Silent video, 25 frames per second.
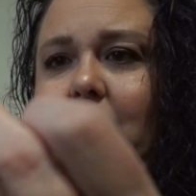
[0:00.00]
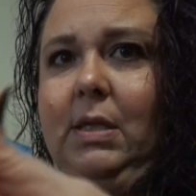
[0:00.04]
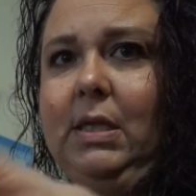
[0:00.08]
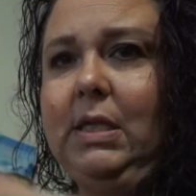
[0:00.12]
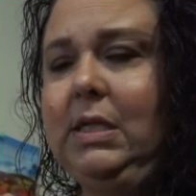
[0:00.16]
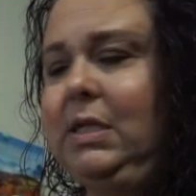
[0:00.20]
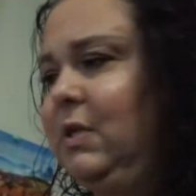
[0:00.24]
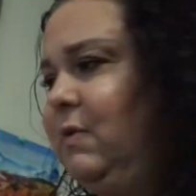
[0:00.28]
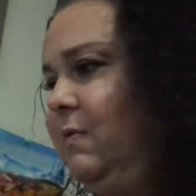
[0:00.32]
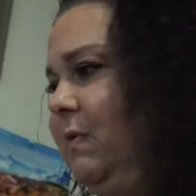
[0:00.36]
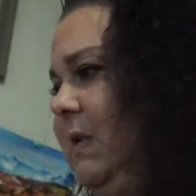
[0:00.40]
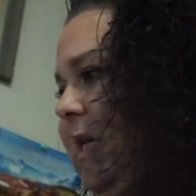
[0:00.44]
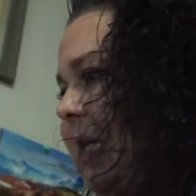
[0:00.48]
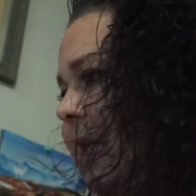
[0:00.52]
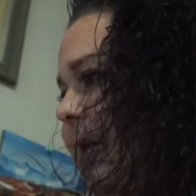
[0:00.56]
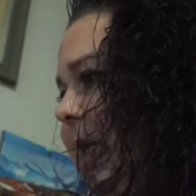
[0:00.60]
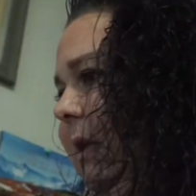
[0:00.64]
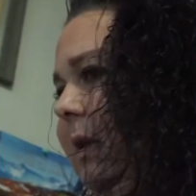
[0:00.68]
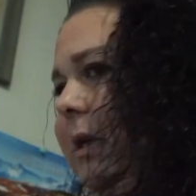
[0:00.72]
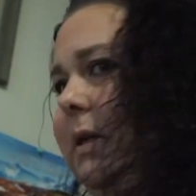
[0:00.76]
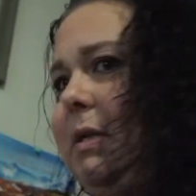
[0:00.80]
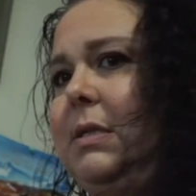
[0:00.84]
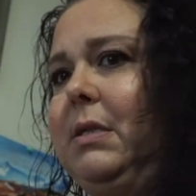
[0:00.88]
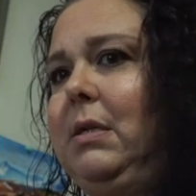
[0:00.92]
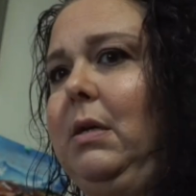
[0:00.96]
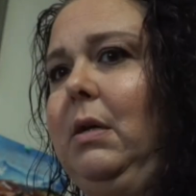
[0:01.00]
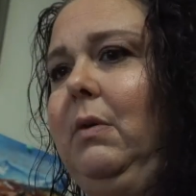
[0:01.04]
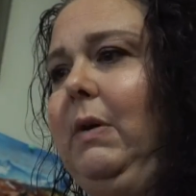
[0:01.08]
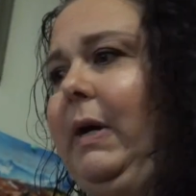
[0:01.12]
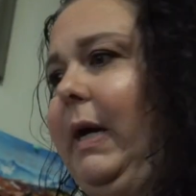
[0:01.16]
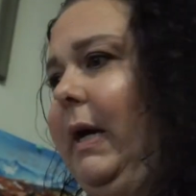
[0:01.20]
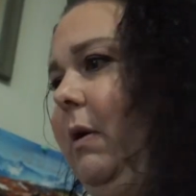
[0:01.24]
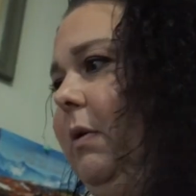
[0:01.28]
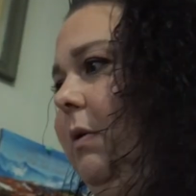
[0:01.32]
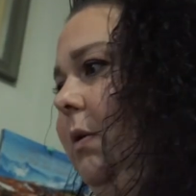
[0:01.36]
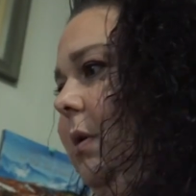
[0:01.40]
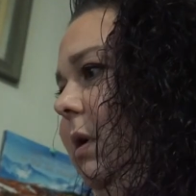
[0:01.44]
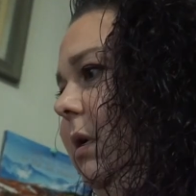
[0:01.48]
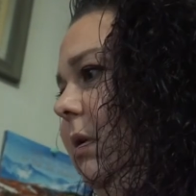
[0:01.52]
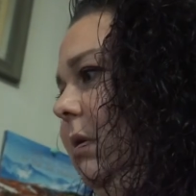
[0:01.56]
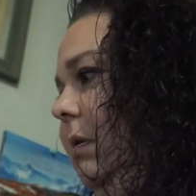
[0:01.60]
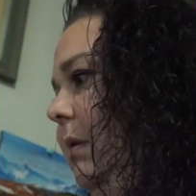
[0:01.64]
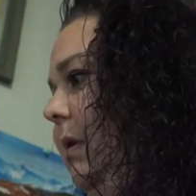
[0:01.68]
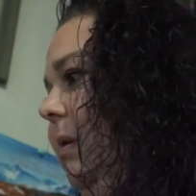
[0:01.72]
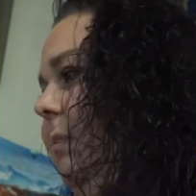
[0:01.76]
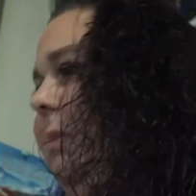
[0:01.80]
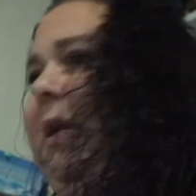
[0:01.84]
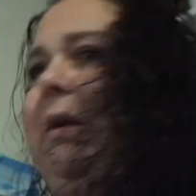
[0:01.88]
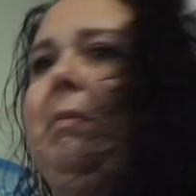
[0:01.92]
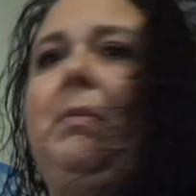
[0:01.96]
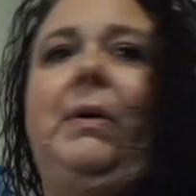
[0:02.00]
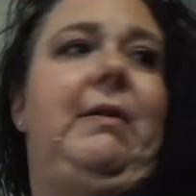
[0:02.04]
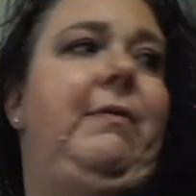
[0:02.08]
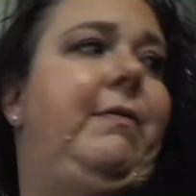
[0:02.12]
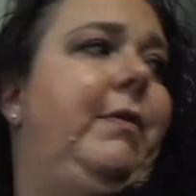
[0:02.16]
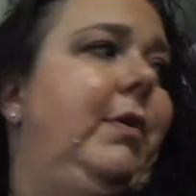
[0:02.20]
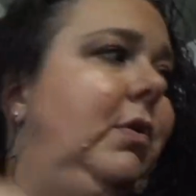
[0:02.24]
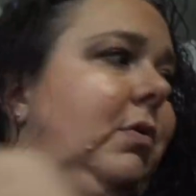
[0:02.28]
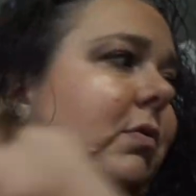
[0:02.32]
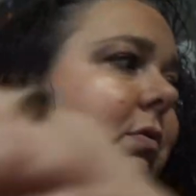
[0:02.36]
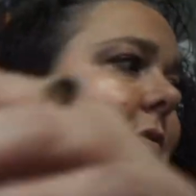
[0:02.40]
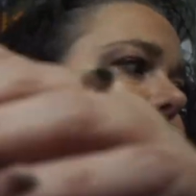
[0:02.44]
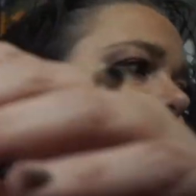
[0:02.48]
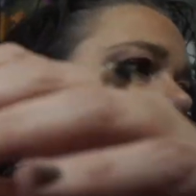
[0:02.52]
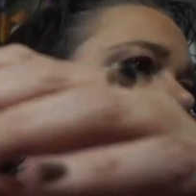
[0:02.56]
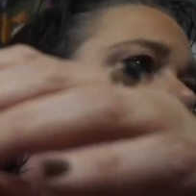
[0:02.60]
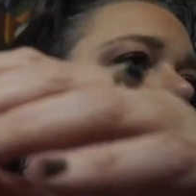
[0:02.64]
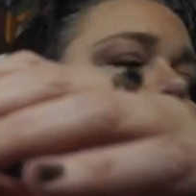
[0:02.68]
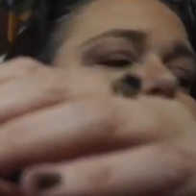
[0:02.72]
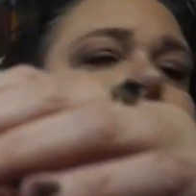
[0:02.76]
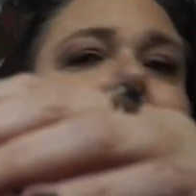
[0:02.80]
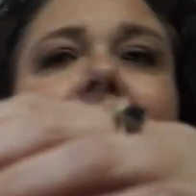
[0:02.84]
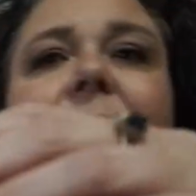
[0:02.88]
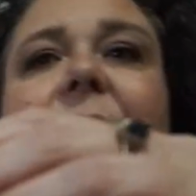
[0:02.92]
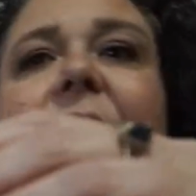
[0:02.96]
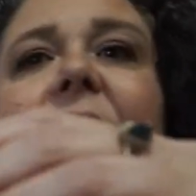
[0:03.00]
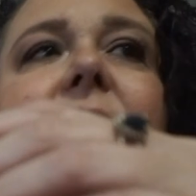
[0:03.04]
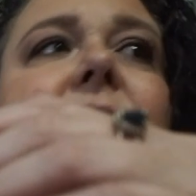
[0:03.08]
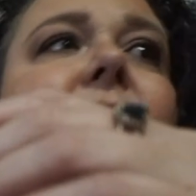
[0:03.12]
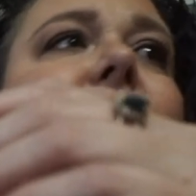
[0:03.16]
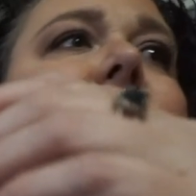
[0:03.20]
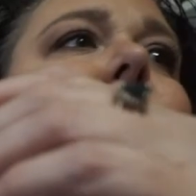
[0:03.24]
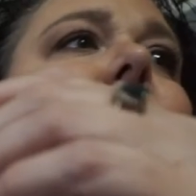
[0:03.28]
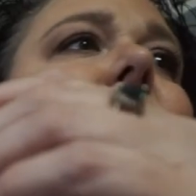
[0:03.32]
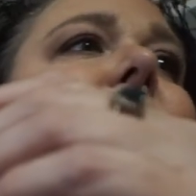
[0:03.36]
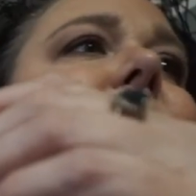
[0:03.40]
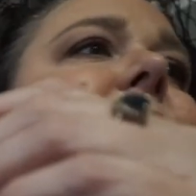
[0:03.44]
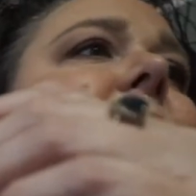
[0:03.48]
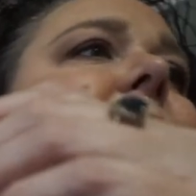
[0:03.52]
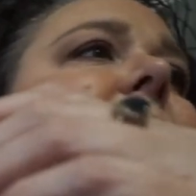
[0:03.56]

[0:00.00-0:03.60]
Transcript: This is ridiculous. Okay, hold on. Let me get my phone. Is this worth